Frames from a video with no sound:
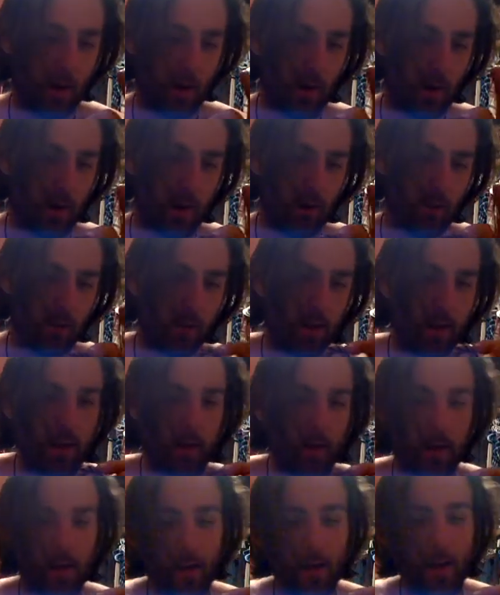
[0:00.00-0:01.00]
I am
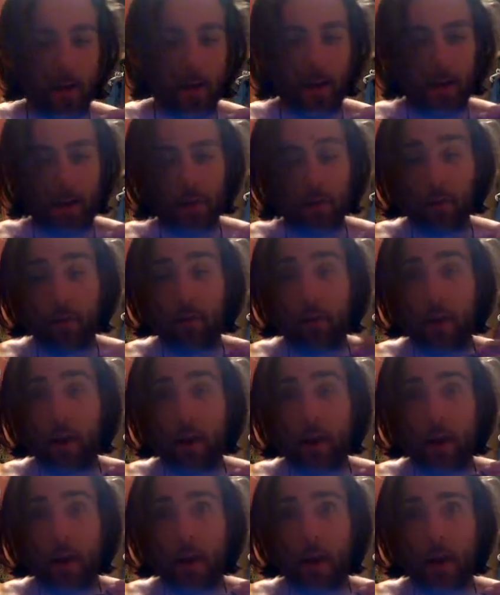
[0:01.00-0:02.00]
lucky that I have a
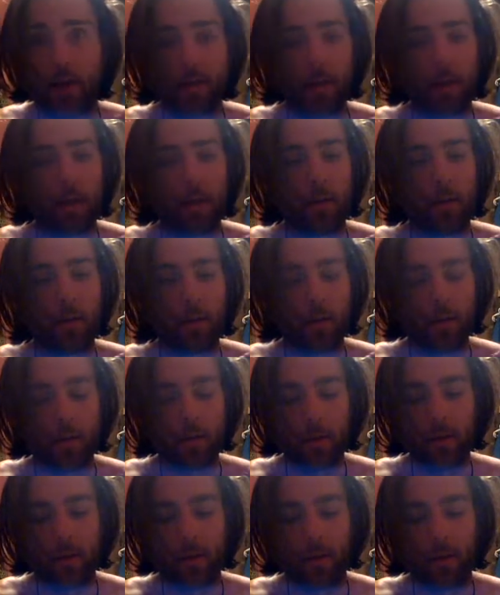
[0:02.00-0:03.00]
Variac now,
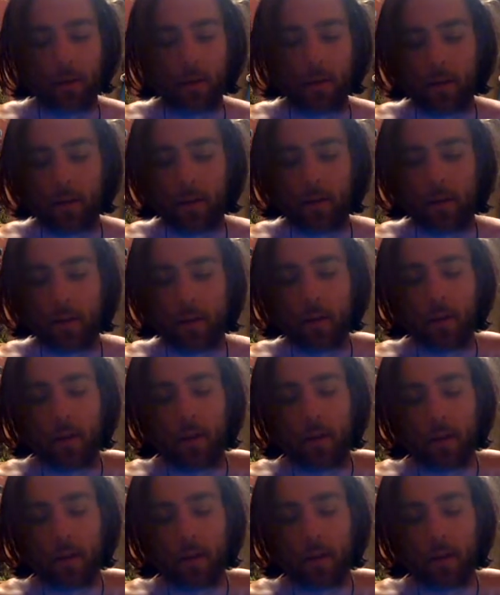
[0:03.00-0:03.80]
and